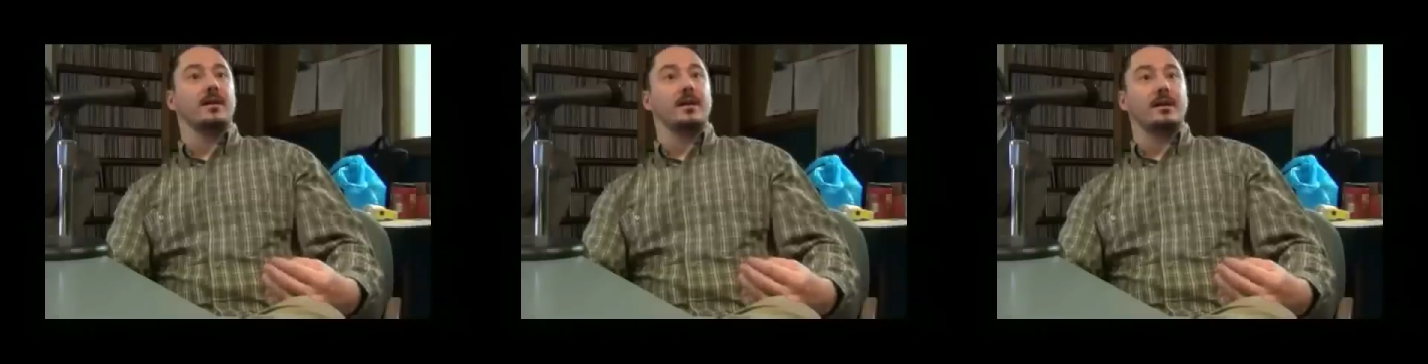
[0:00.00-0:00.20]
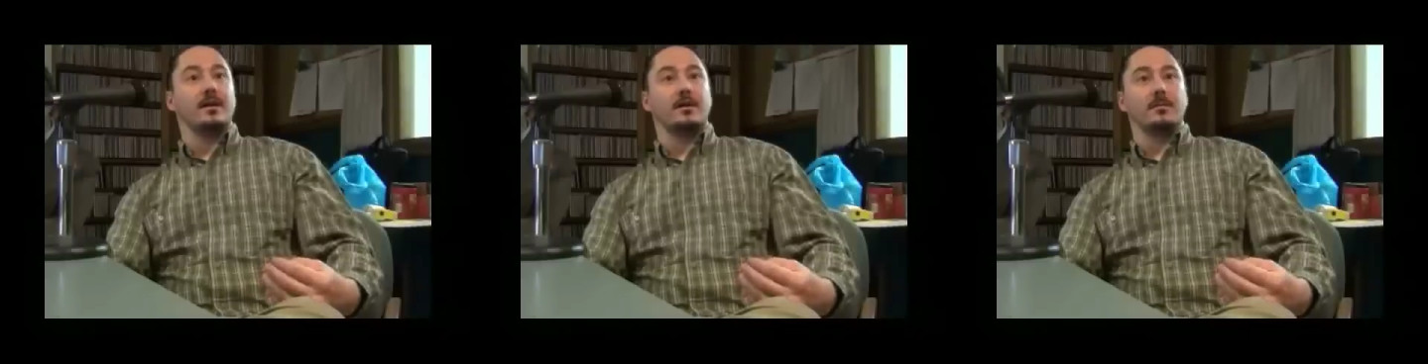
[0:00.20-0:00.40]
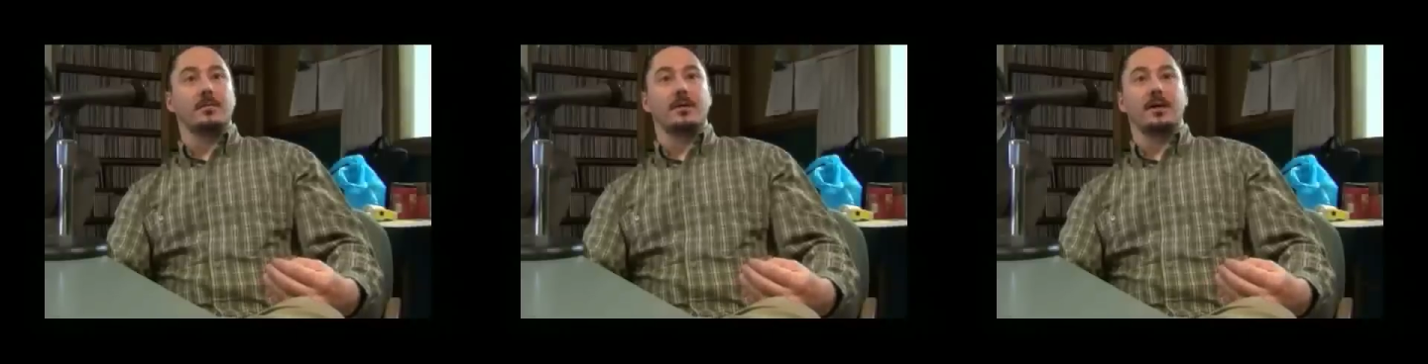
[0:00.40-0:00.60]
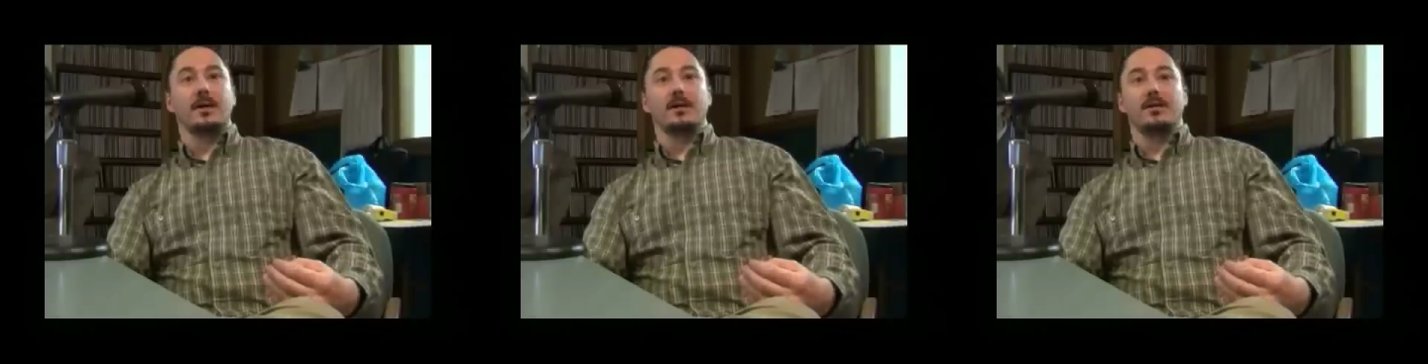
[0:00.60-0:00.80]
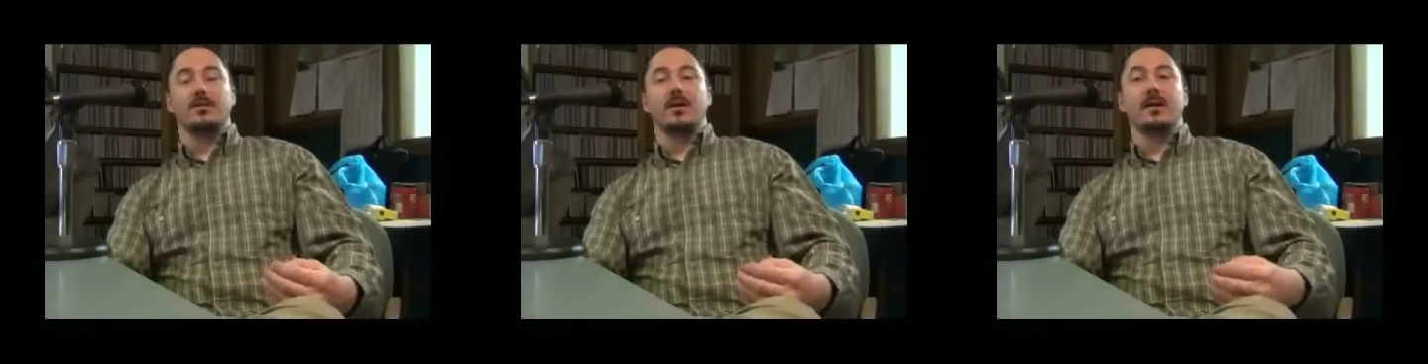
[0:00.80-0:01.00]

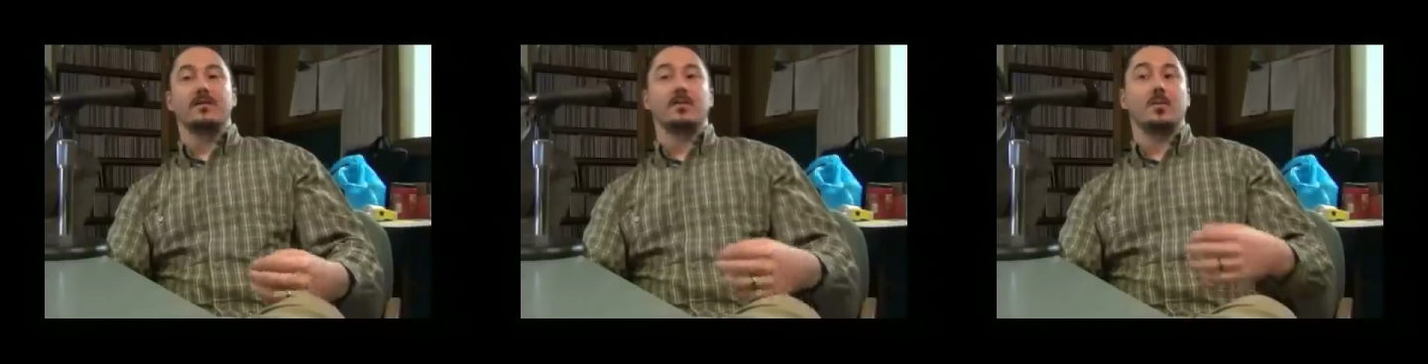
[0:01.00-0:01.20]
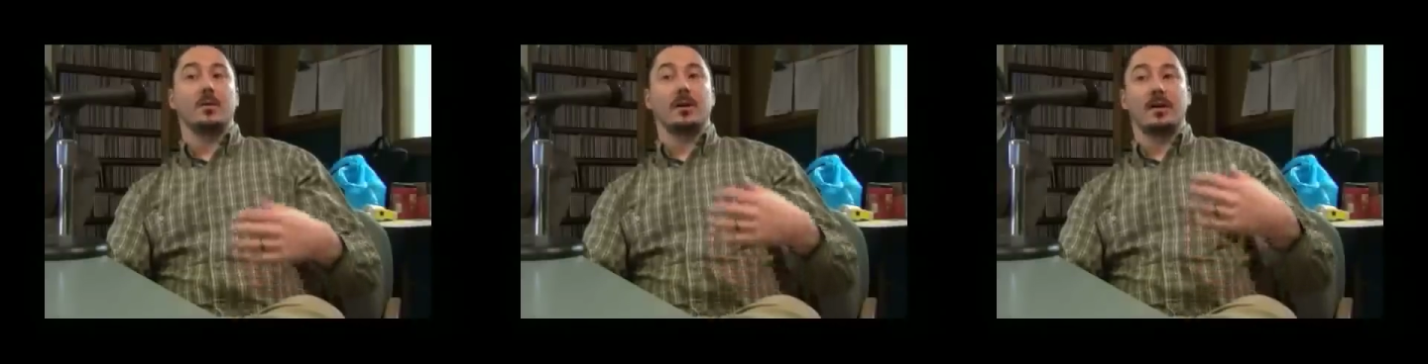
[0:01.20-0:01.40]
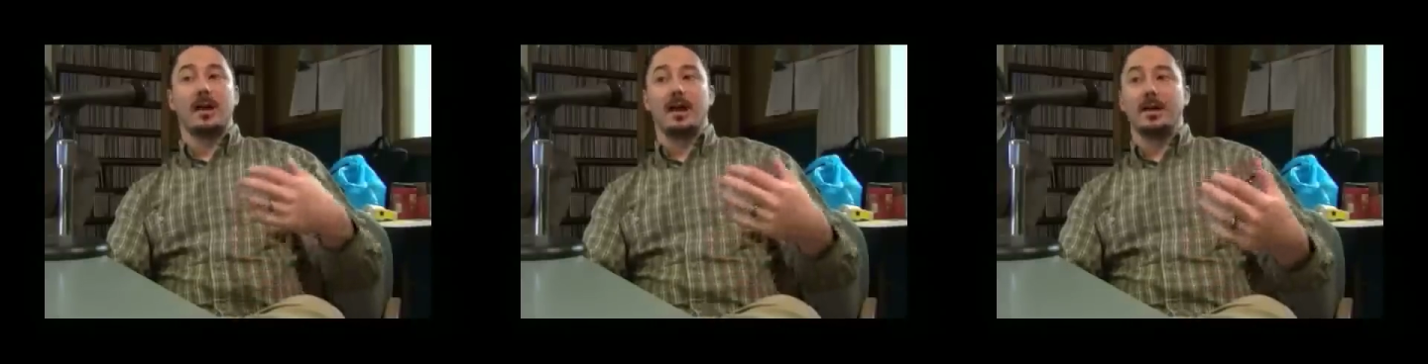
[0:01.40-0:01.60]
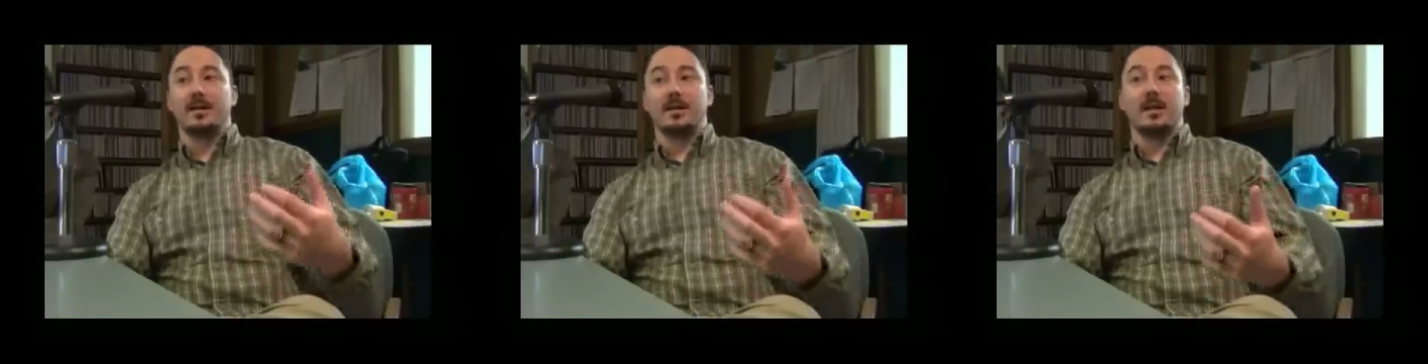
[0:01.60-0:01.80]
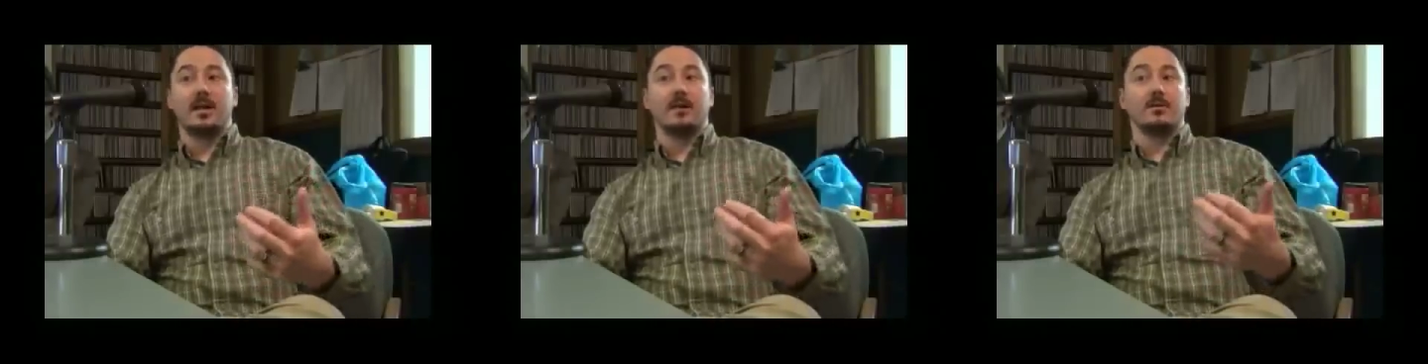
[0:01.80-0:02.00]
and you have to work
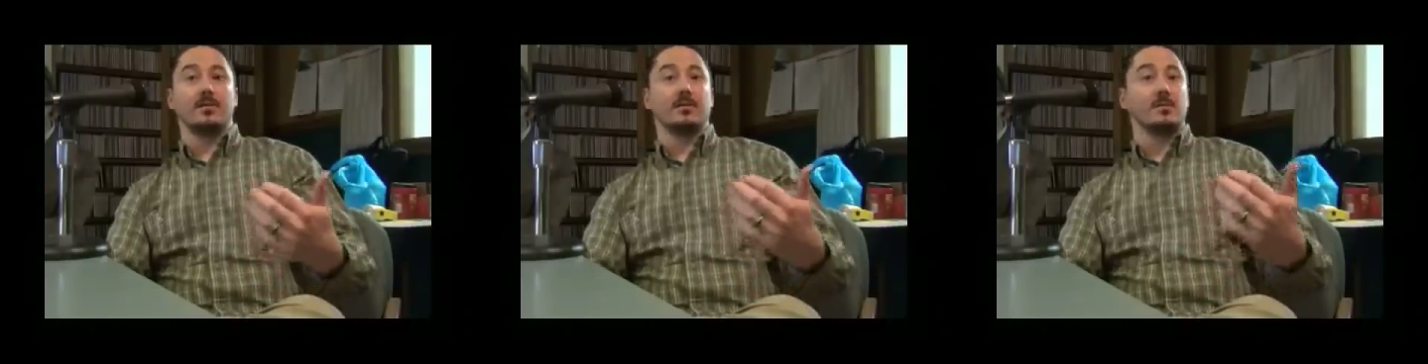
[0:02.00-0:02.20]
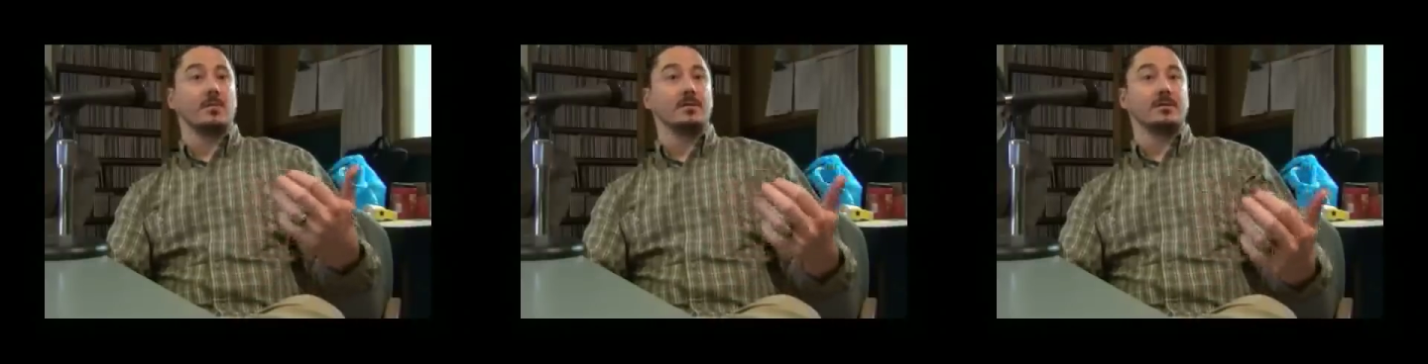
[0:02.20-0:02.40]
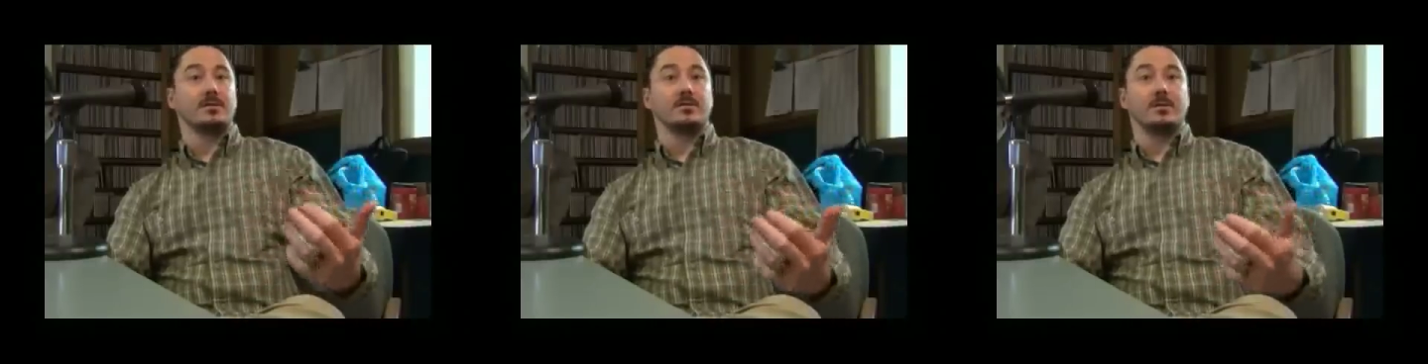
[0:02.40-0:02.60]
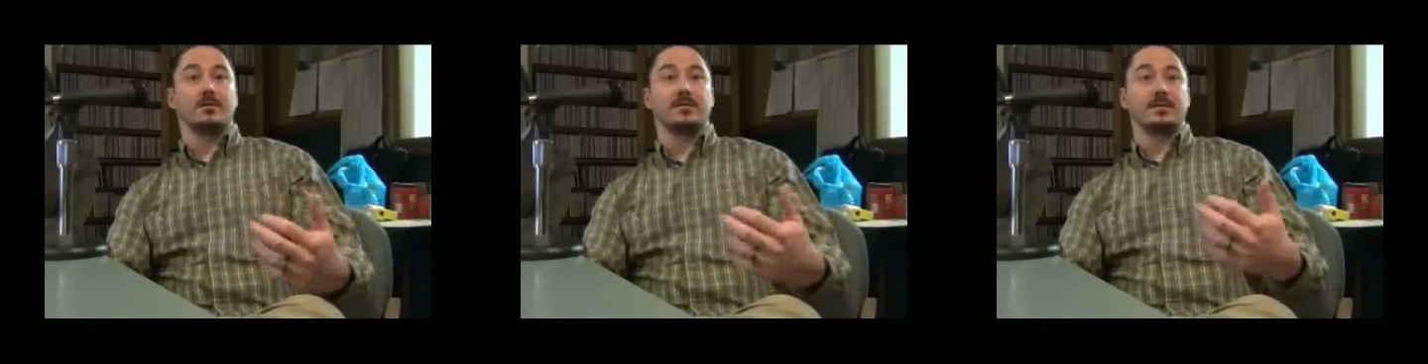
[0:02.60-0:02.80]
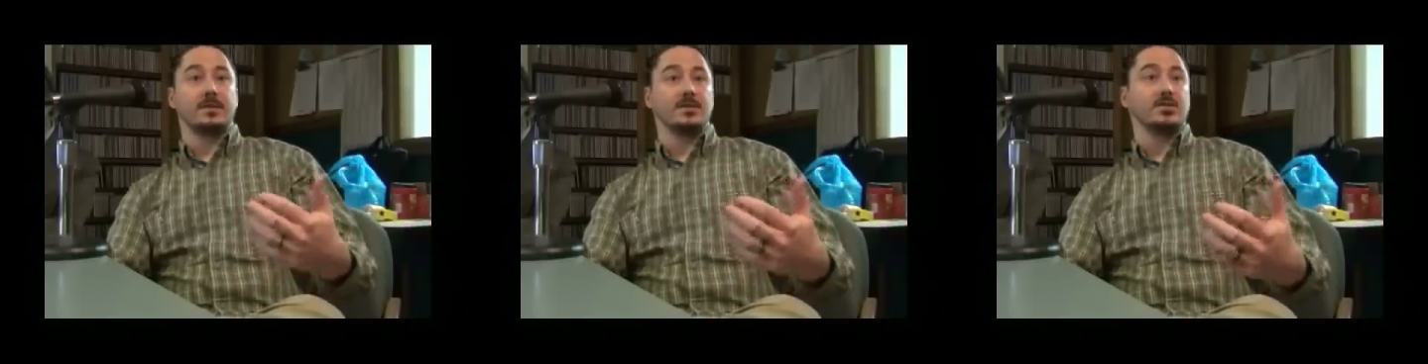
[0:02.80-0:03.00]
hand in hand with an emergency room
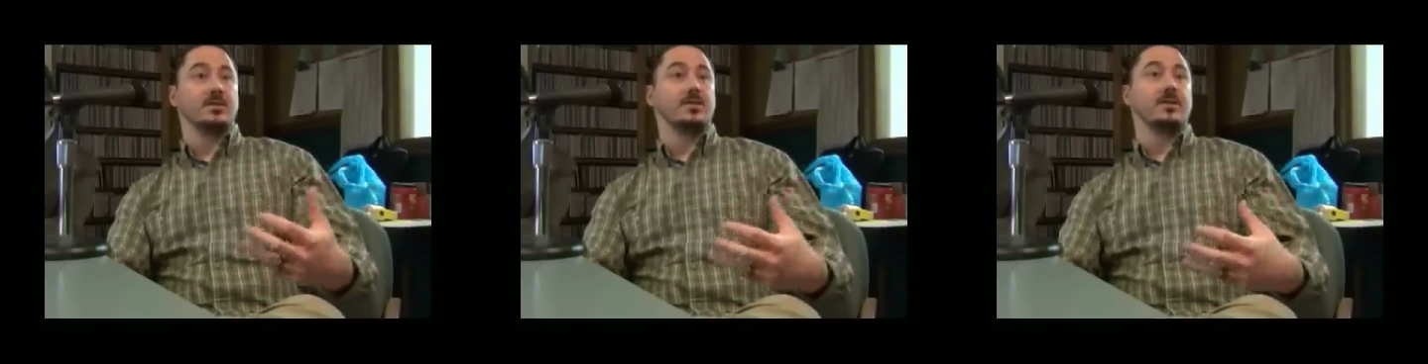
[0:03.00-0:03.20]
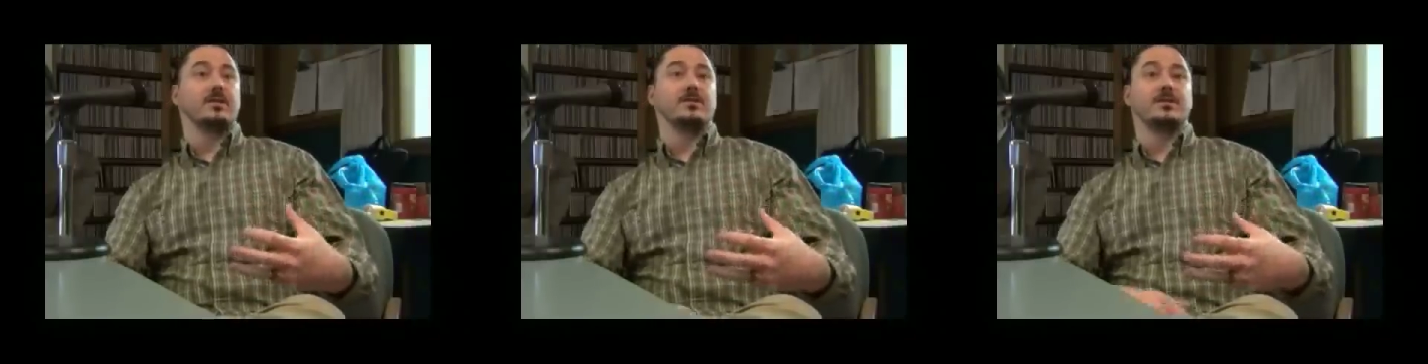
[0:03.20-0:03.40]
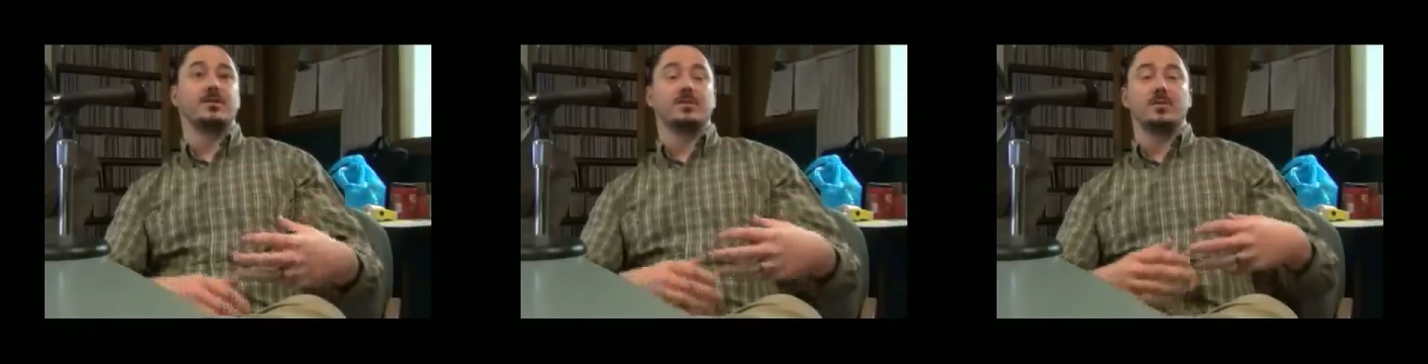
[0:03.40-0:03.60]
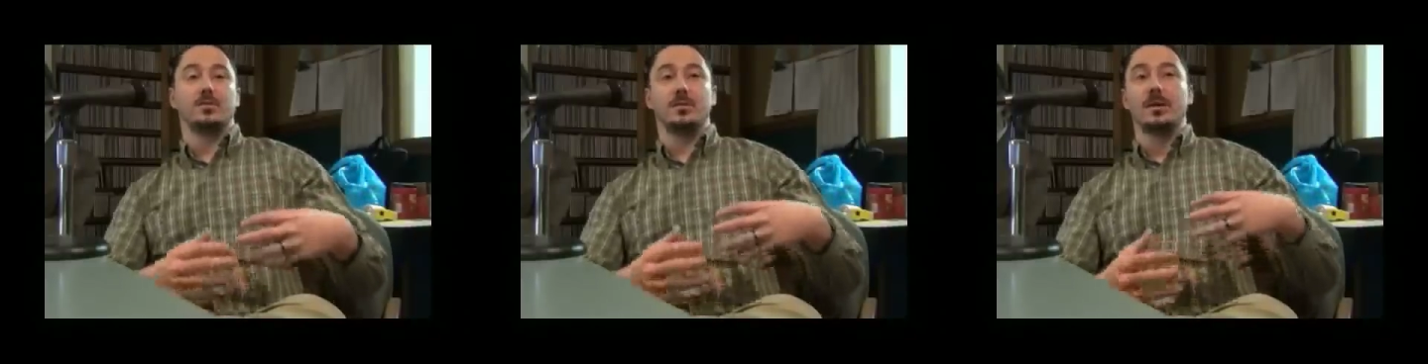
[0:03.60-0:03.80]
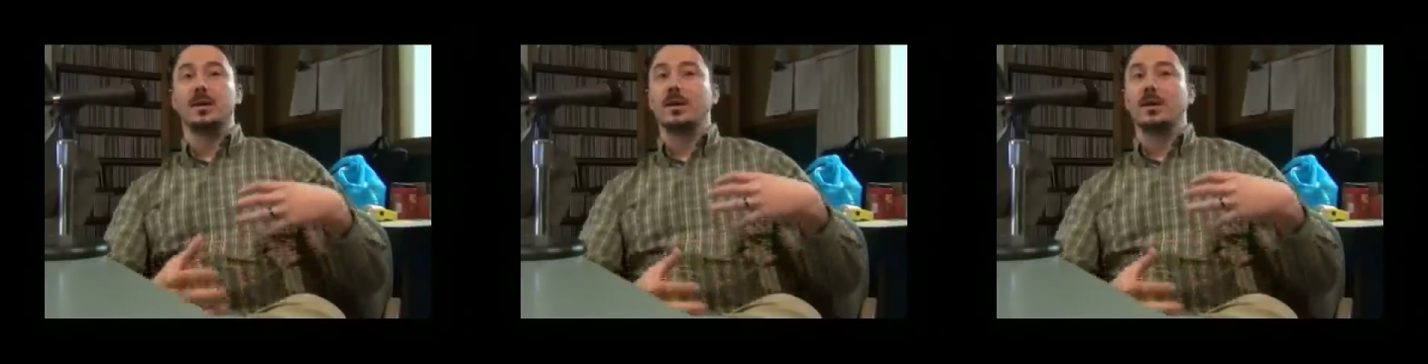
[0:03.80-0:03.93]
physician to